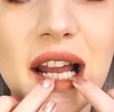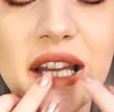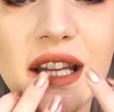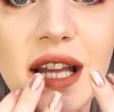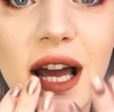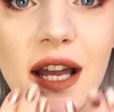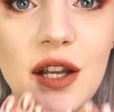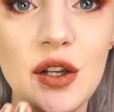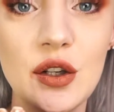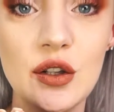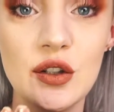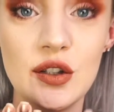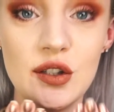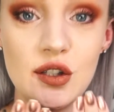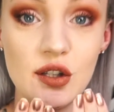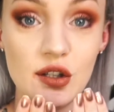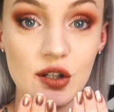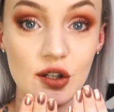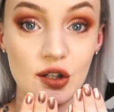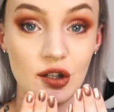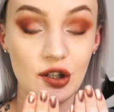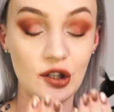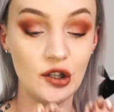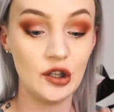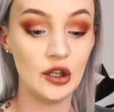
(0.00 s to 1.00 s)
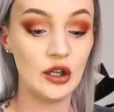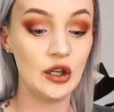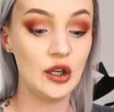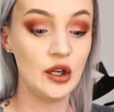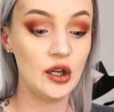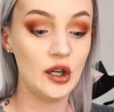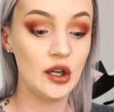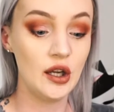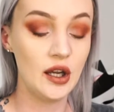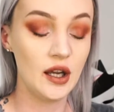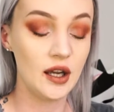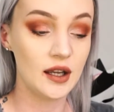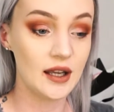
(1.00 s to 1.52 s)
They used to
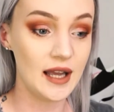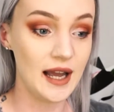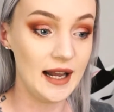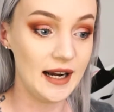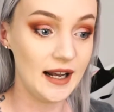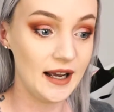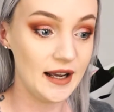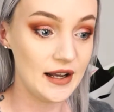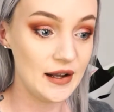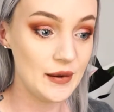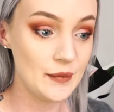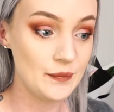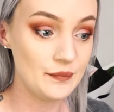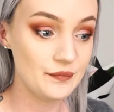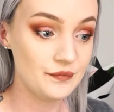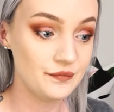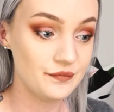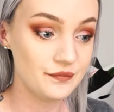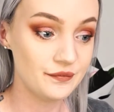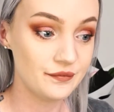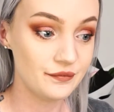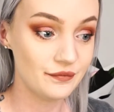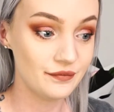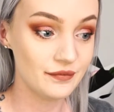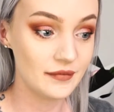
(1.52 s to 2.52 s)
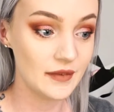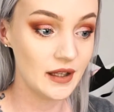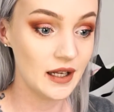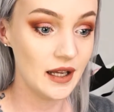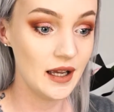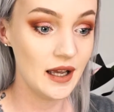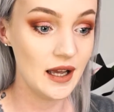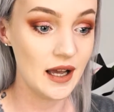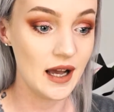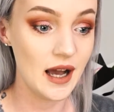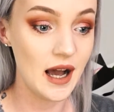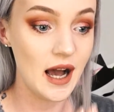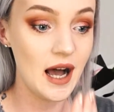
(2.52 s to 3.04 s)
kind of
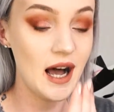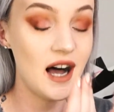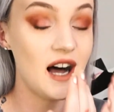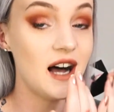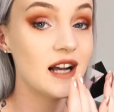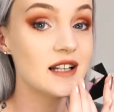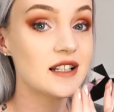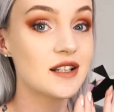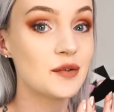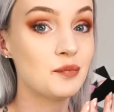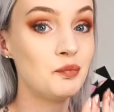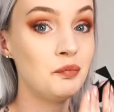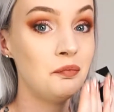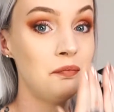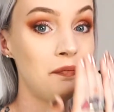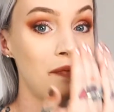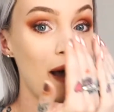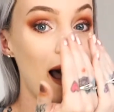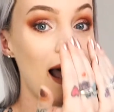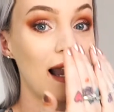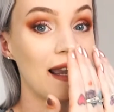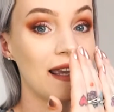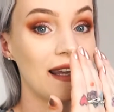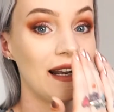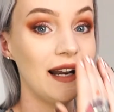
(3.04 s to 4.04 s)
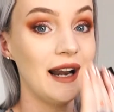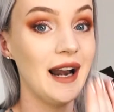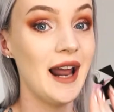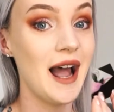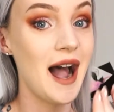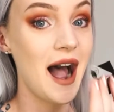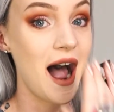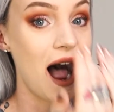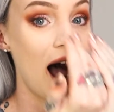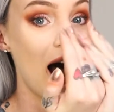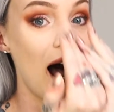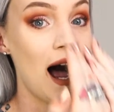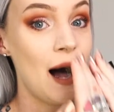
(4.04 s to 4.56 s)
arch back
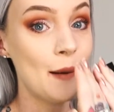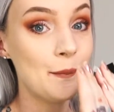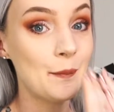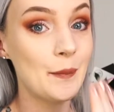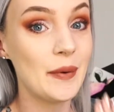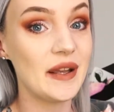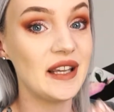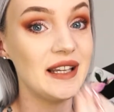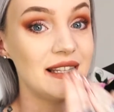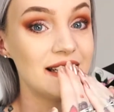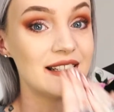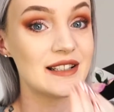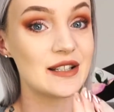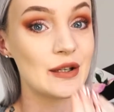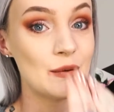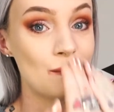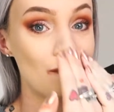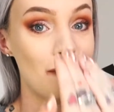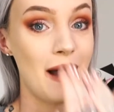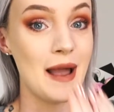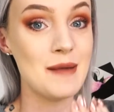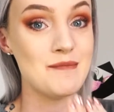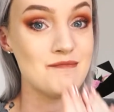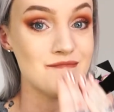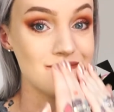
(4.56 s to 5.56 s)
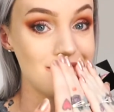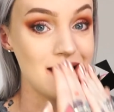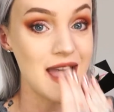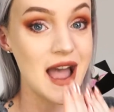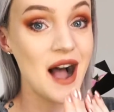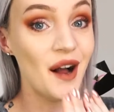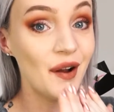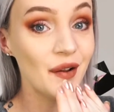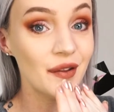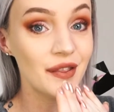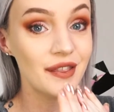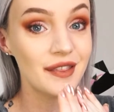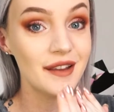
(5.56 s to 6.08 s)
and up into my
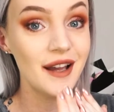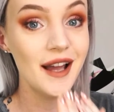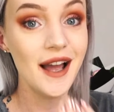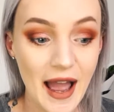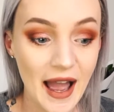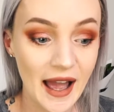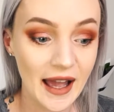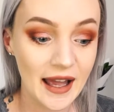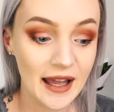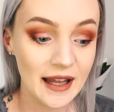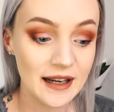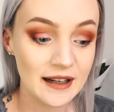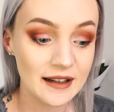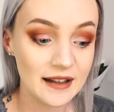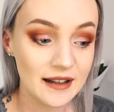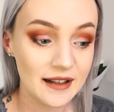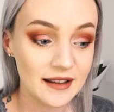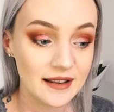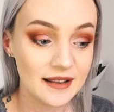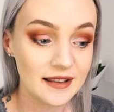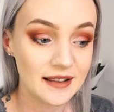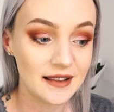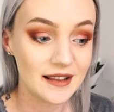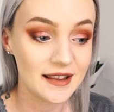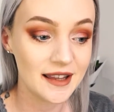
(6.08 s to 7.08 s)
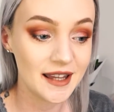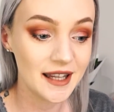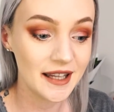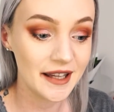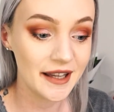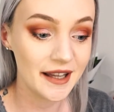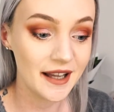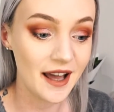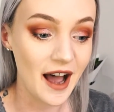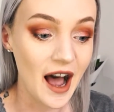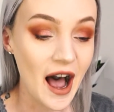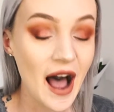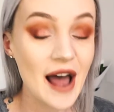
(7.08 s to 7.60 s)
mouth, and
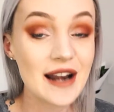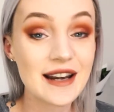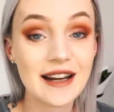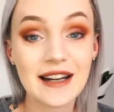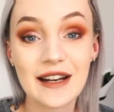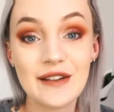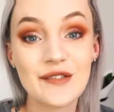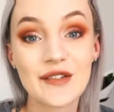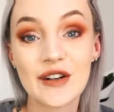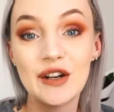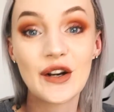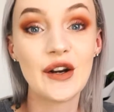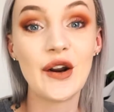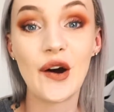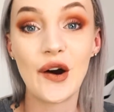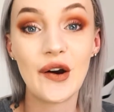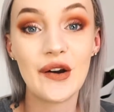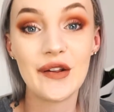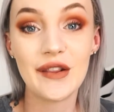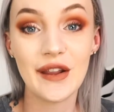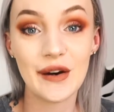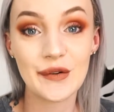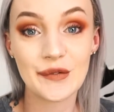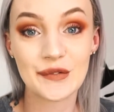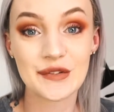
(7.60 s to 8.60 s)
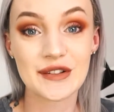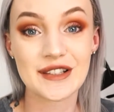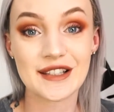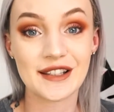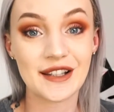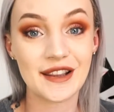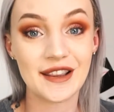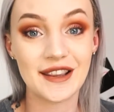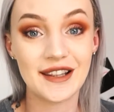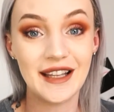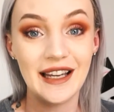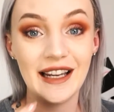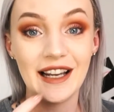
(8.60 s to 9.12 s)
I didn't even know that was a
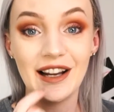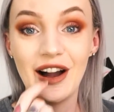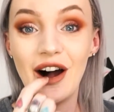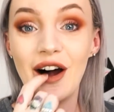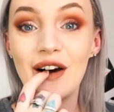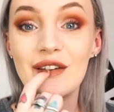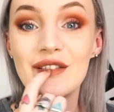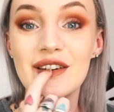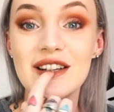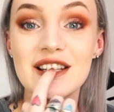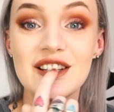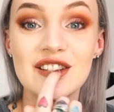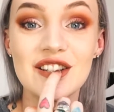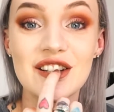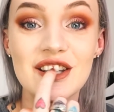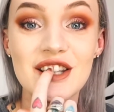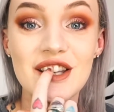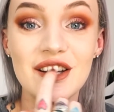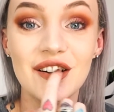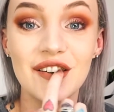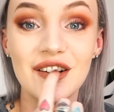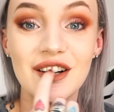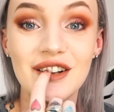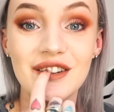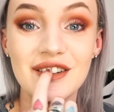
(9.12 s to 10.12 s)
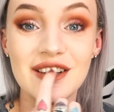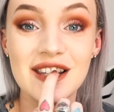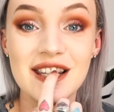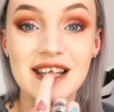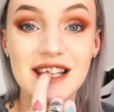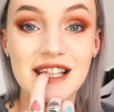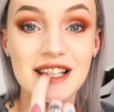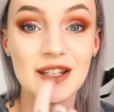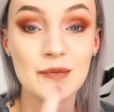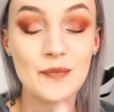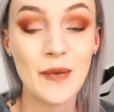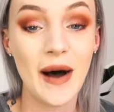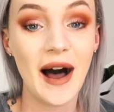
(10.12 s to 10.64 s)
thing. I always just thought it was
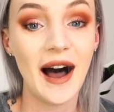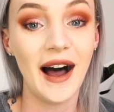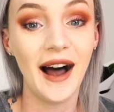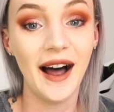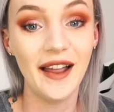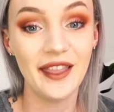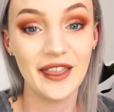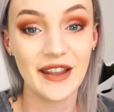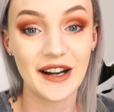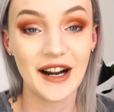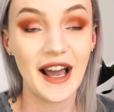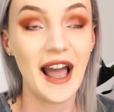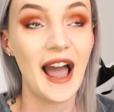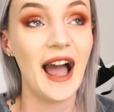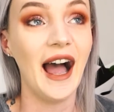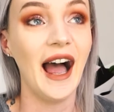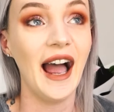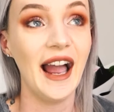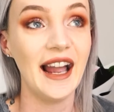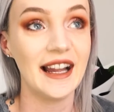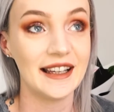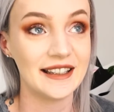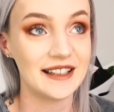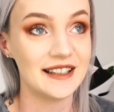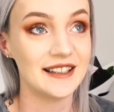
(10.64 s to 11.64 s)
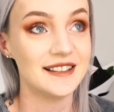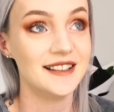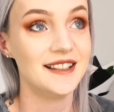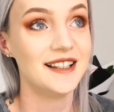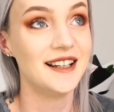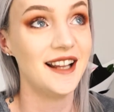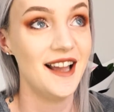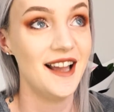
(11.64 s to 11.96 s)
this part that I hated.